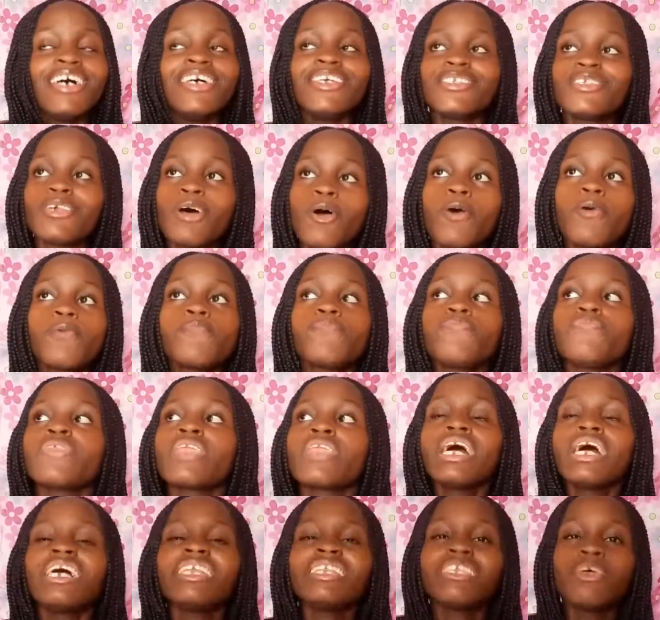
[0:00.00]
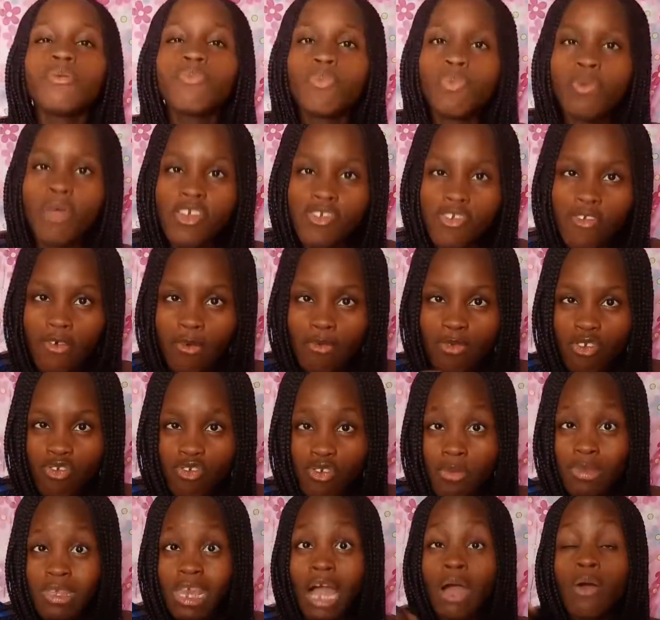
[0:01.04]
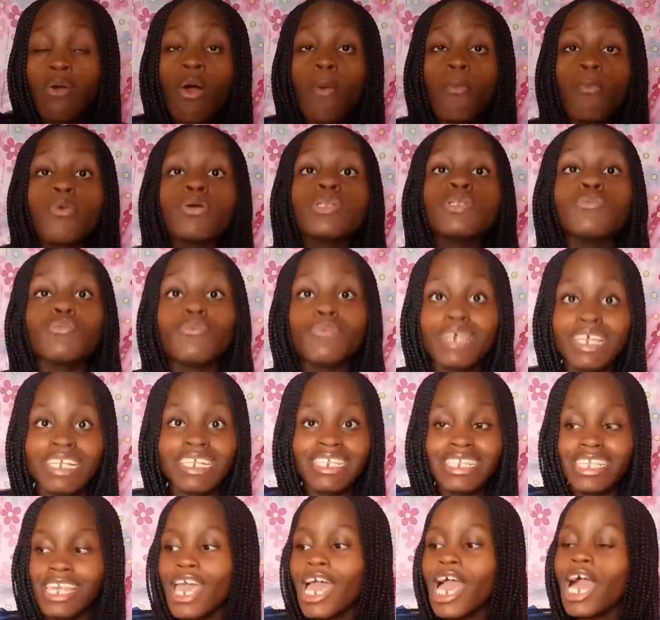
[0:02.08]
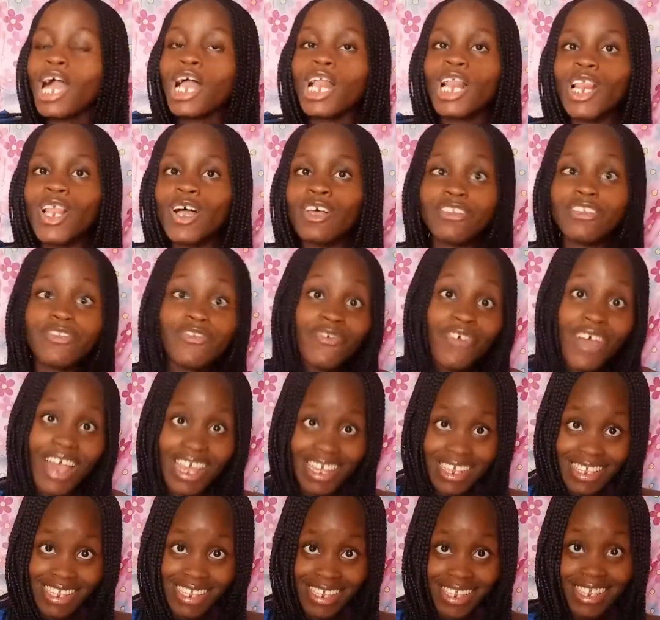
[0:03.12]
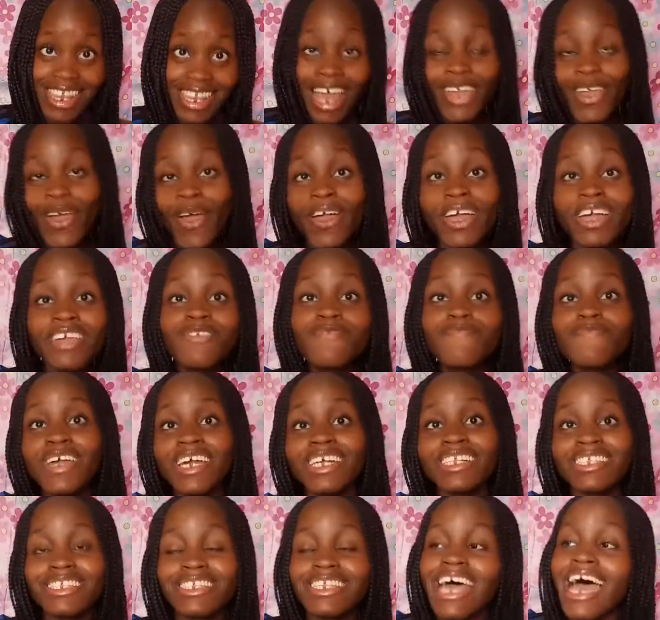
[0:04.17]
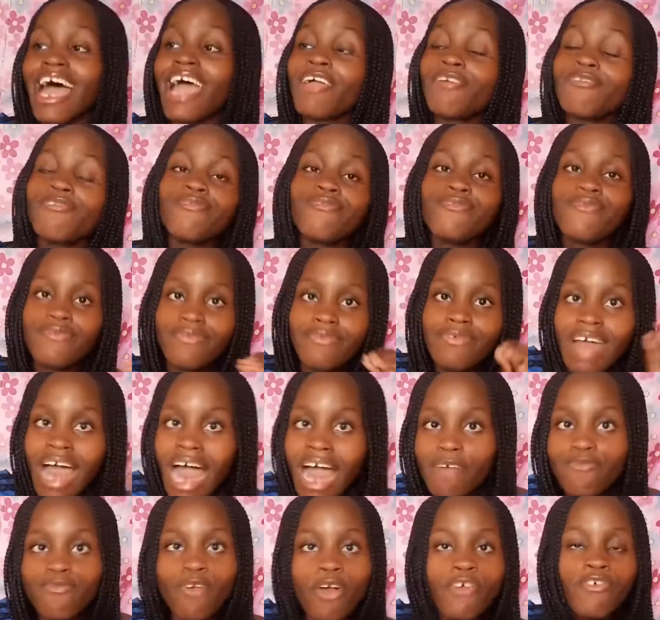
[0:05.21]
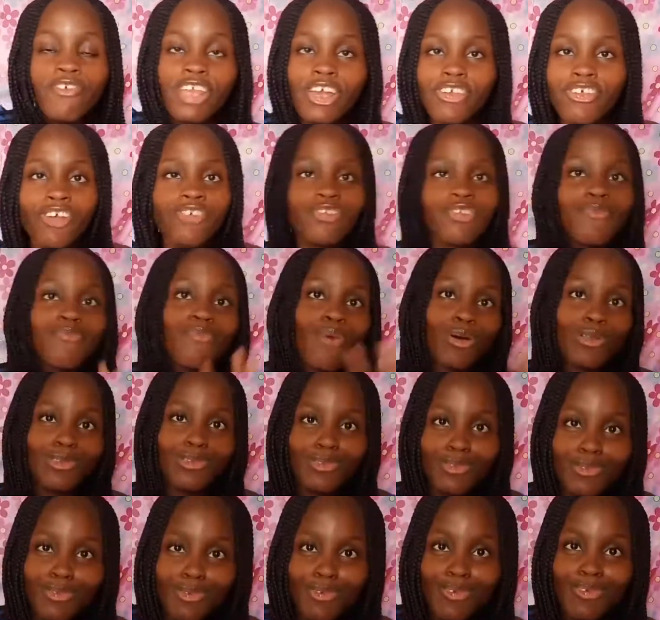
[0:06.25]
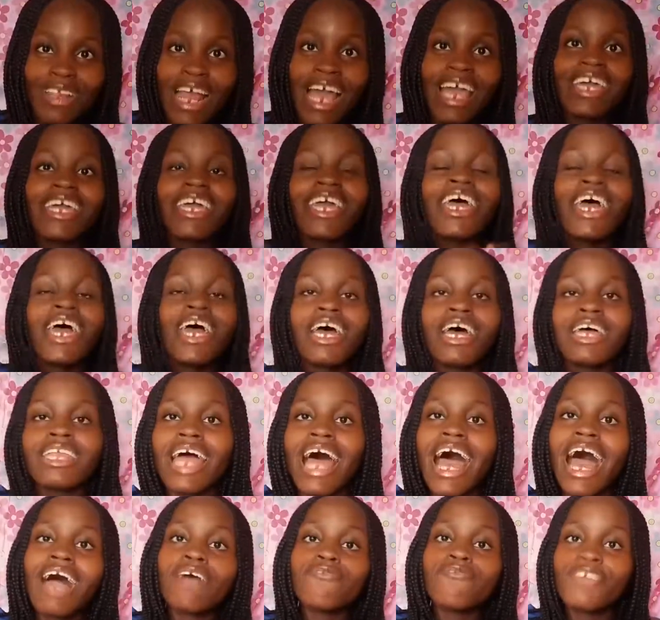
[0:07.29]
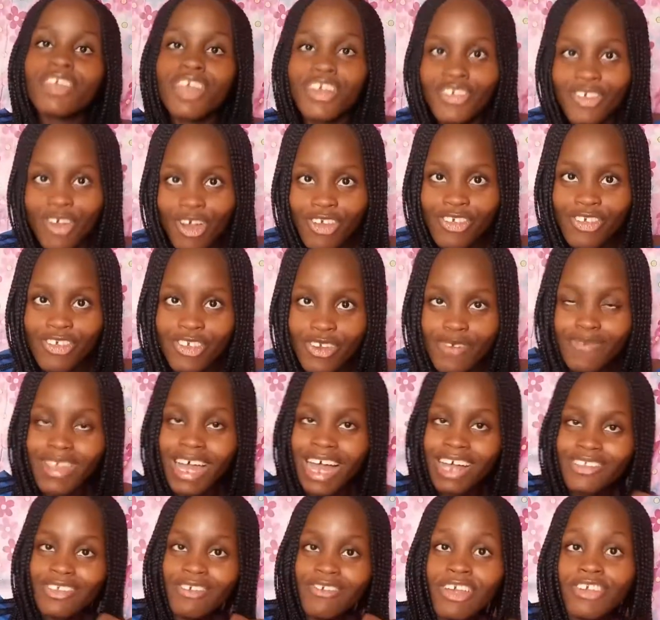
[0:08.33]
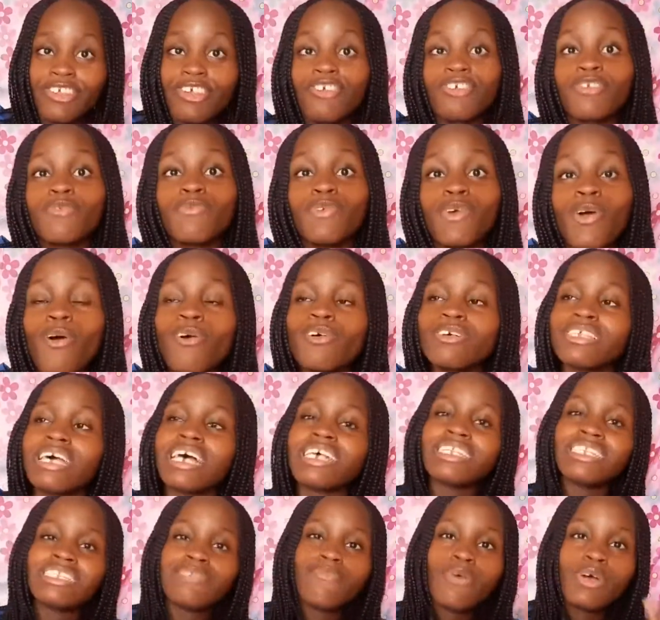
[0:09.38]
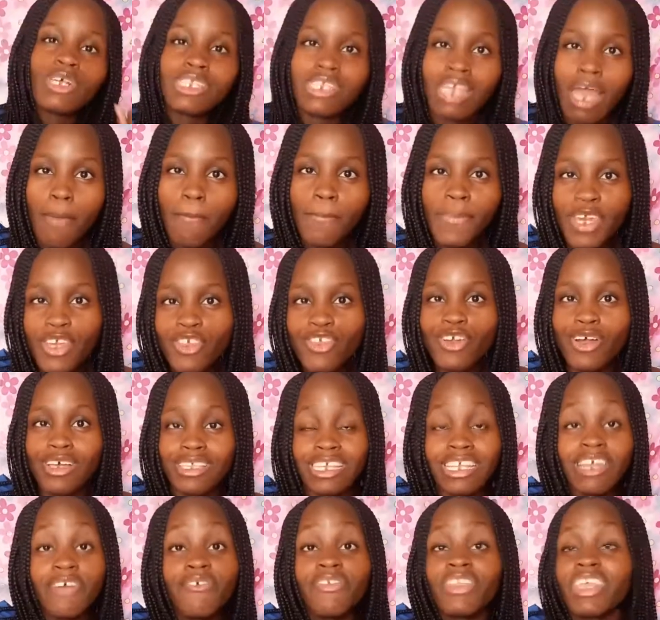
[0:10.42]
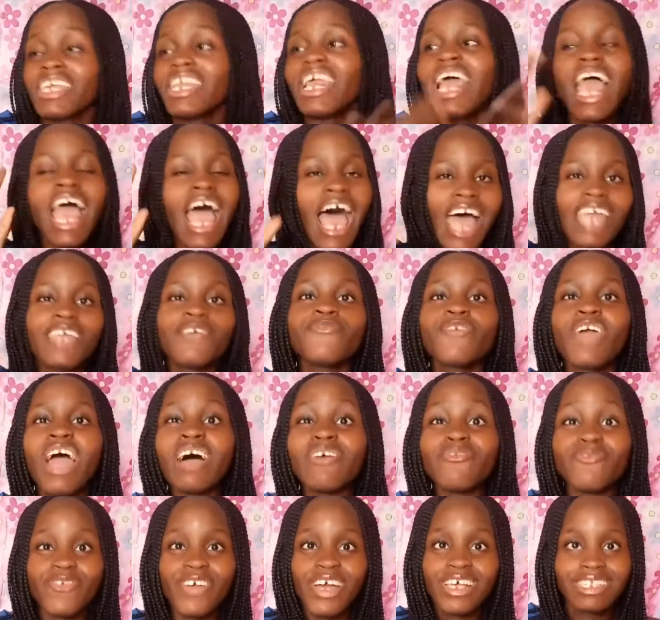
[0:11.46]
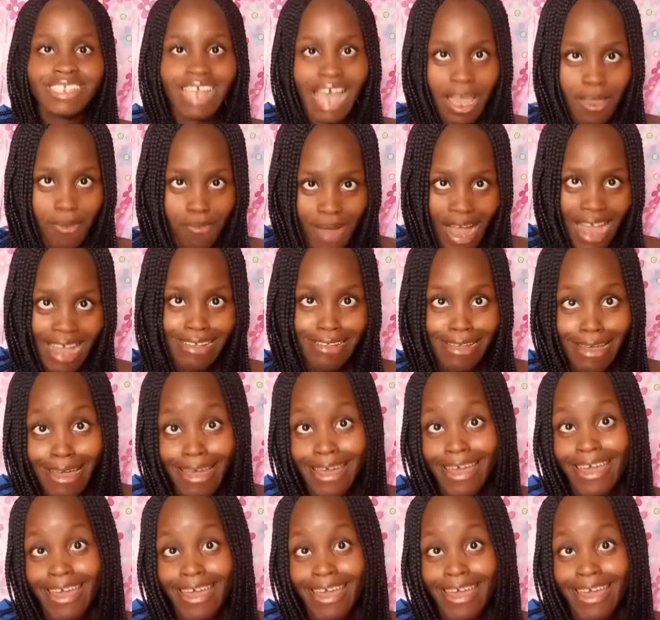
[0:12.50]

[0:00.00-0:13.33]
So the pressure from social media, coupled with close friends that your age mates that have one relationship or two, like they have relationship, they have relationship goals, that post their pictures and everything. And if you have friends like mine,